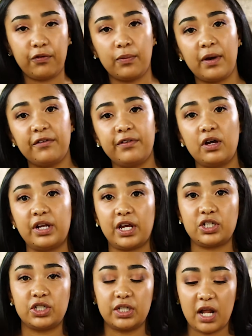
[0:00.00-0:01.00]
For my
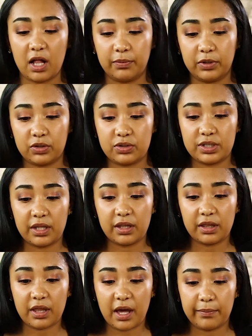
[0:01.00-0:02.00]
foundation, I'll be
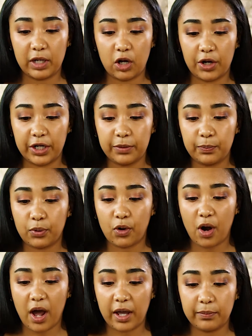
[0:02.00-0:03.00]
using the Milani
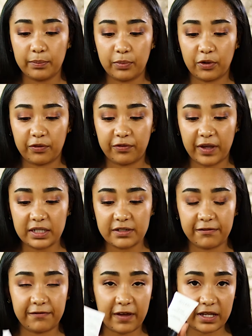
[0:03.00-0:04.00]
Prime Perfect
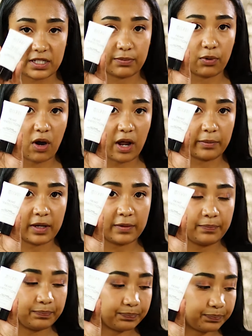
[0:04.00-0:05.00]
Face Primer,